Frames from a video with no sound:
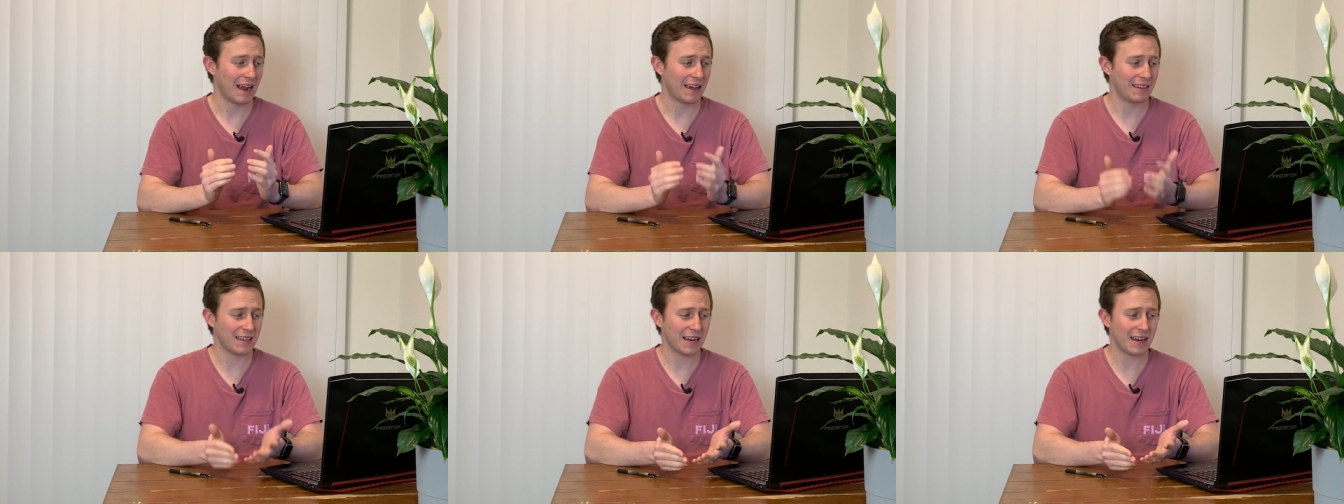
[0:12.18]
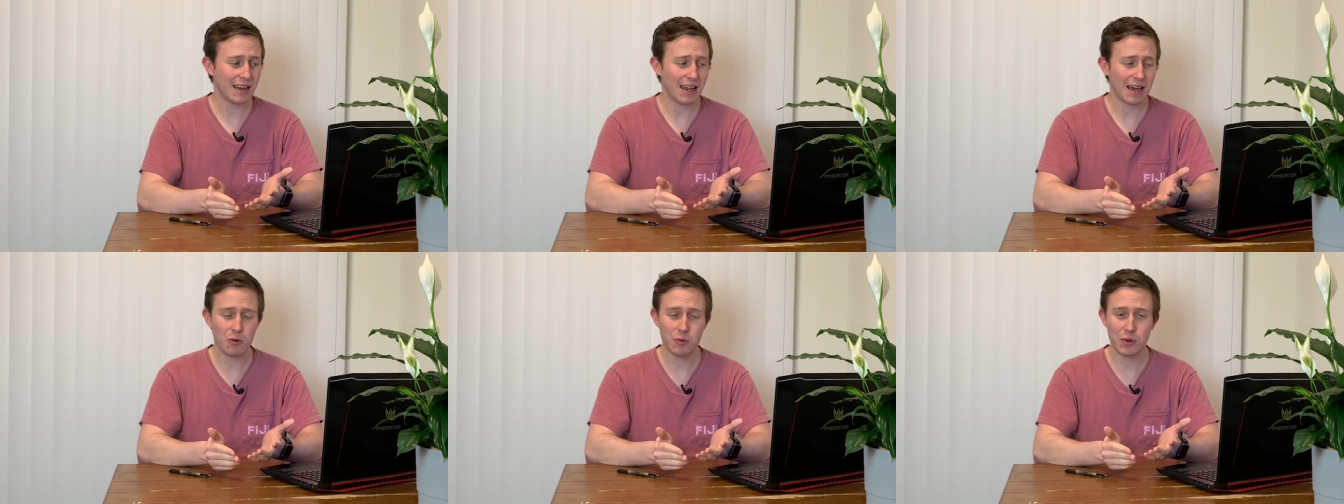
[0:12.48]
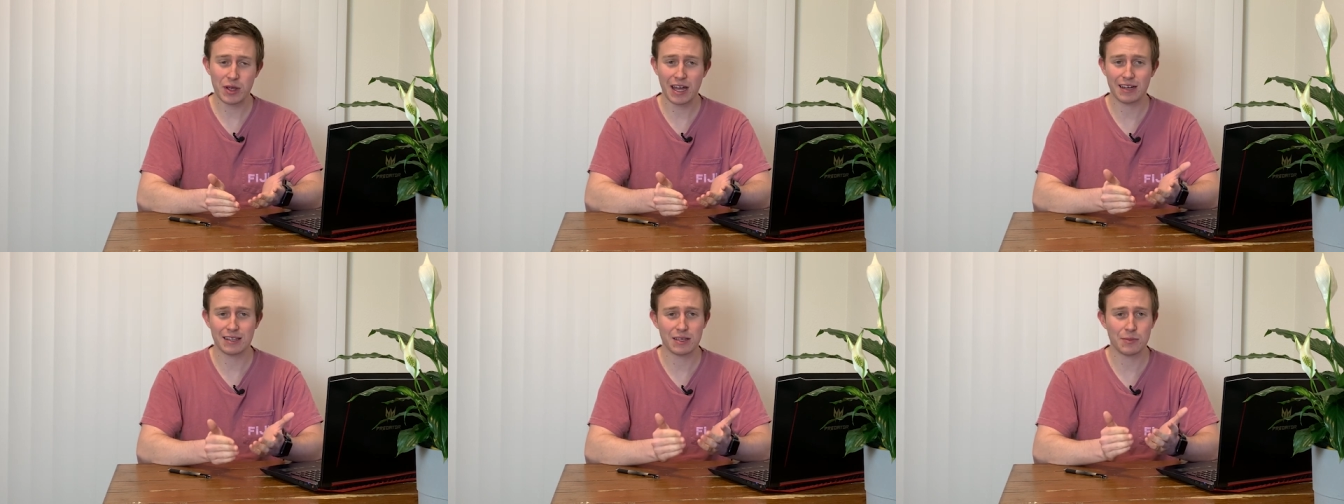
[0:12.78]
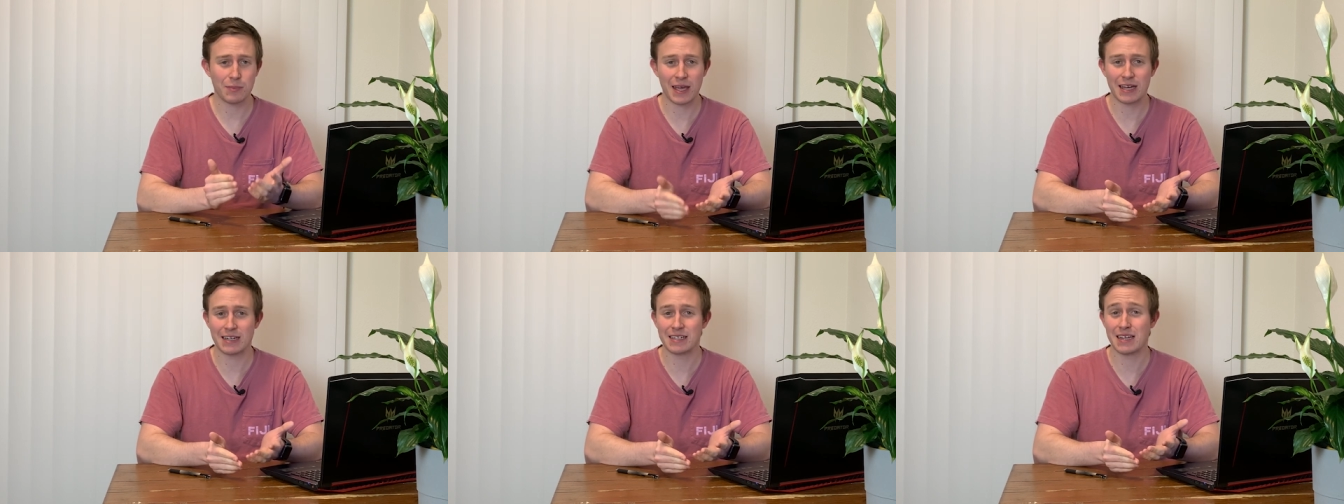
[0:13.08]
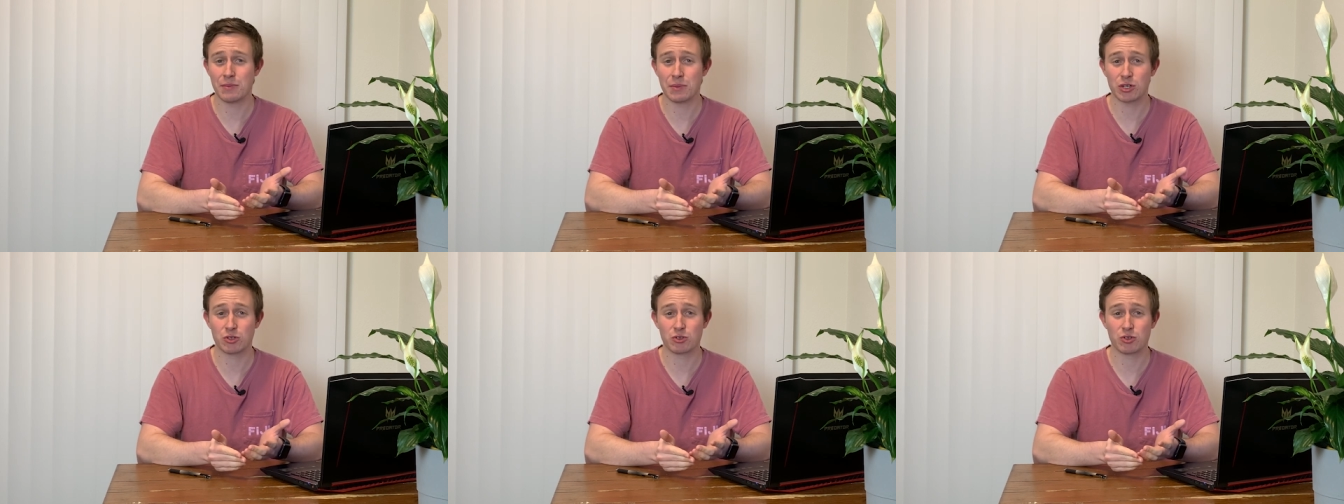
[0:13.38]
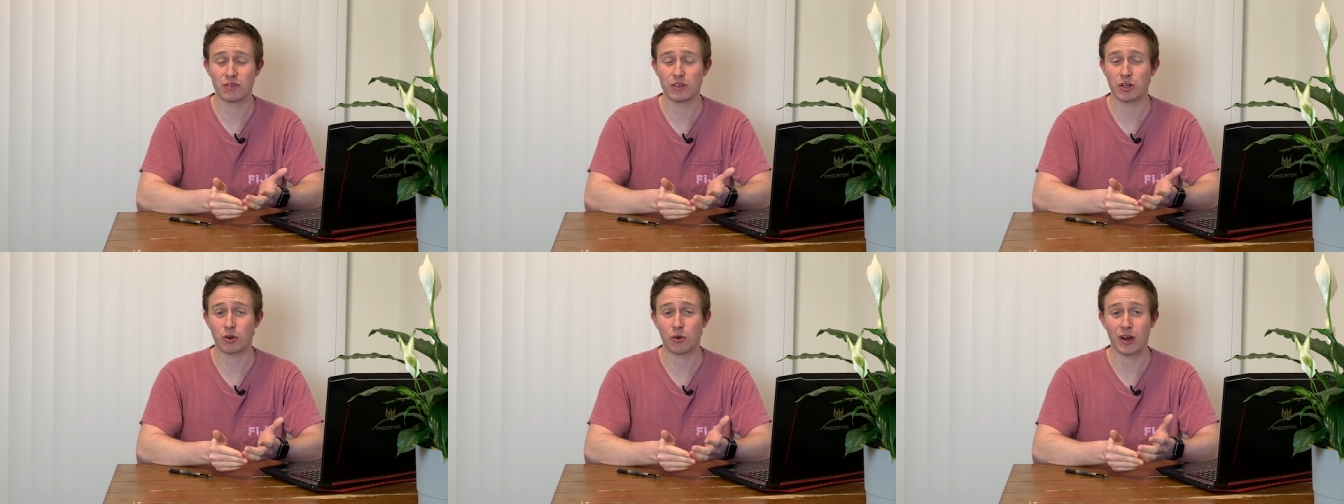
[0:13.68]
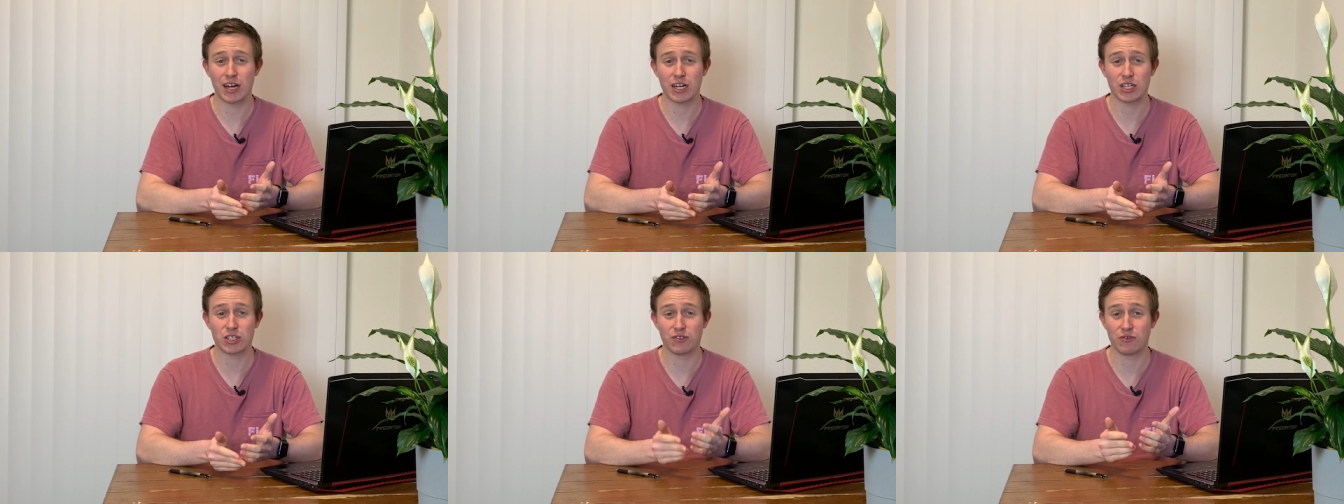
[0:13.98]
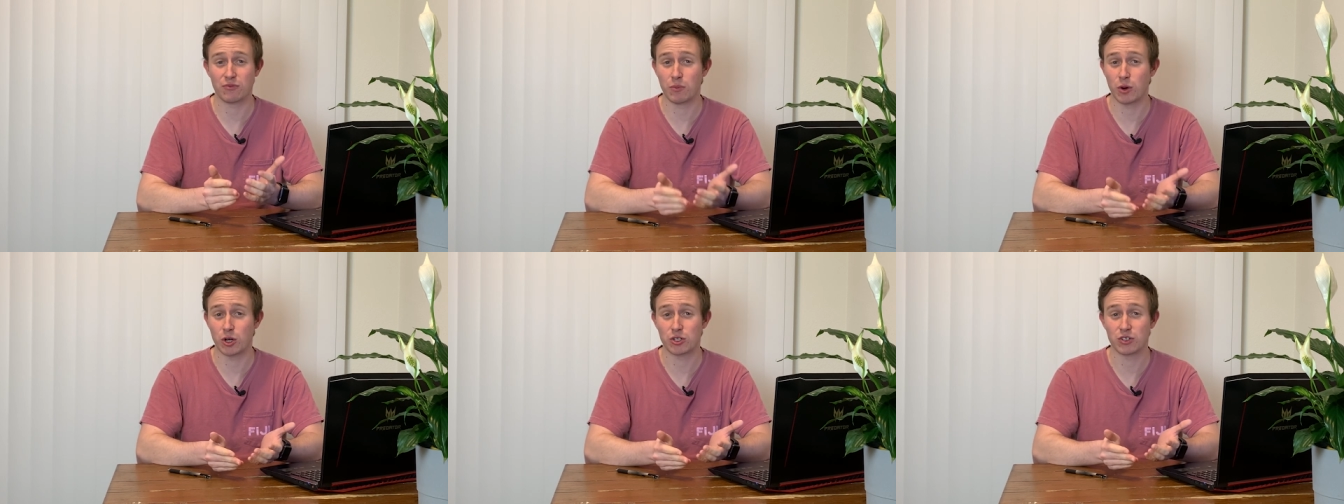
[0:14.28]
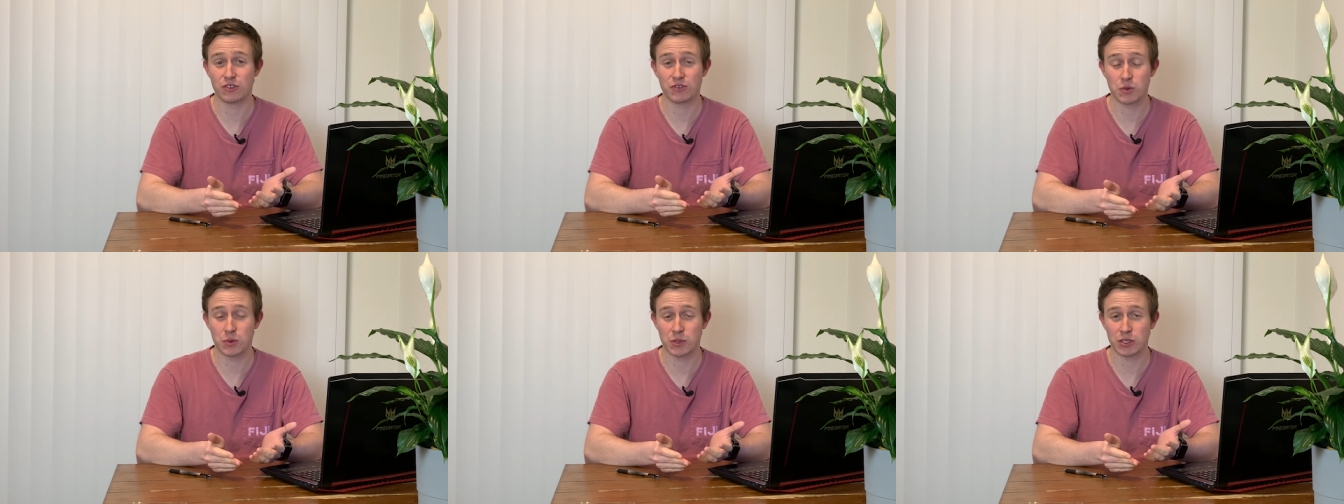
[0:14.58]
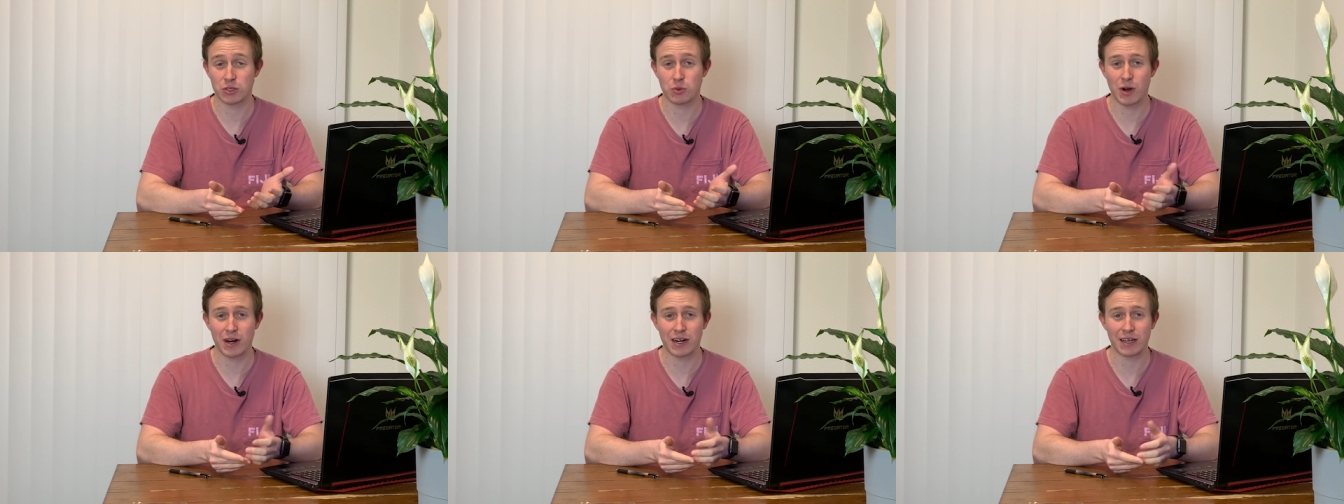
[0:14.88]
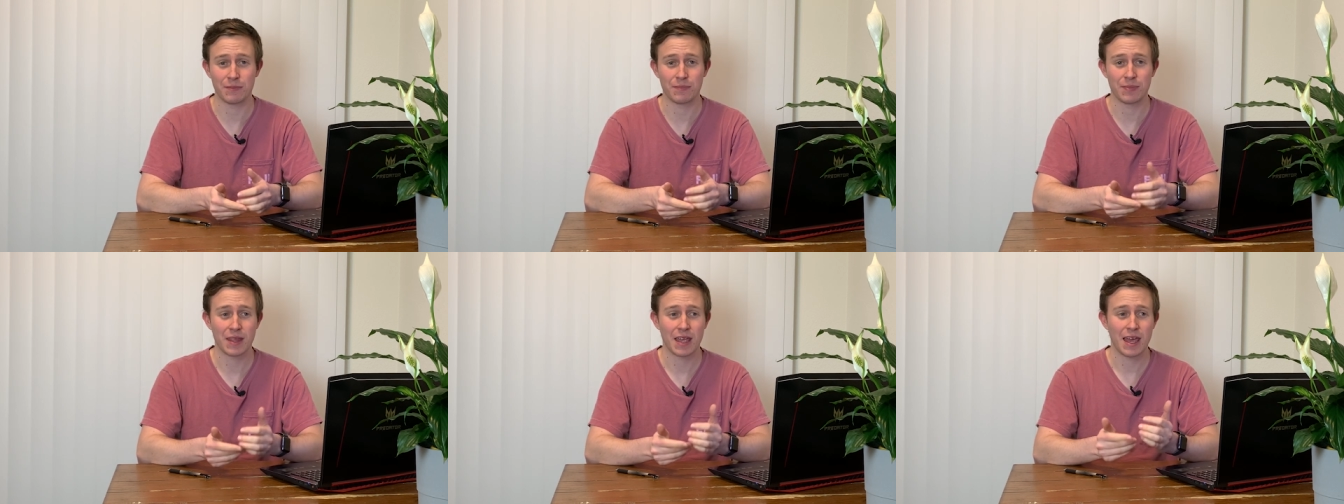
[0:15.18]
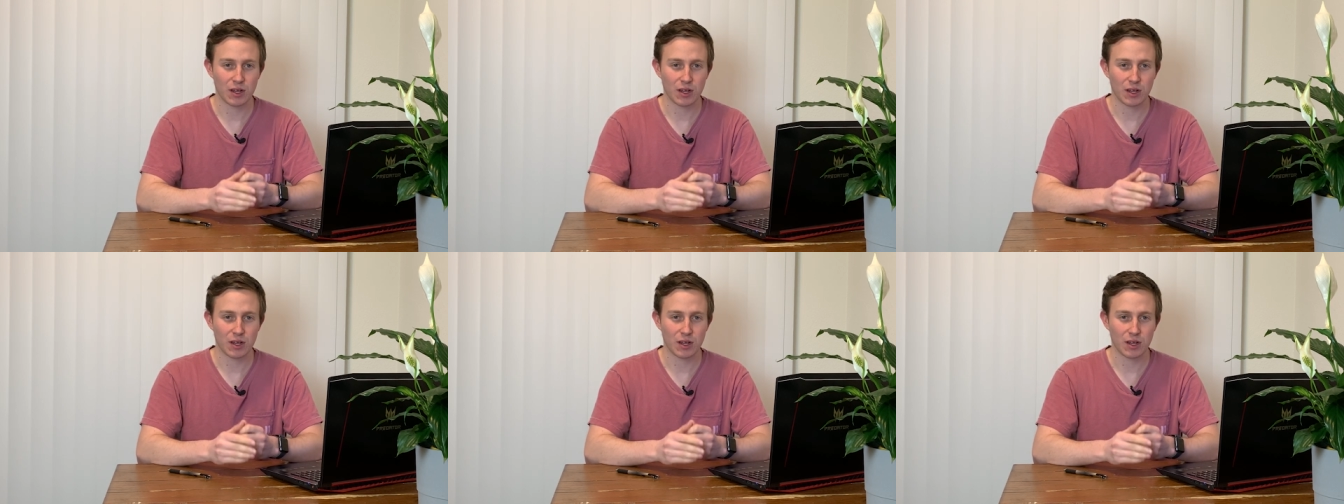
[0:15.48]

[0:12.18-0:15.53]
And then now we had the pandemic-driven crash of March of twenty twenty.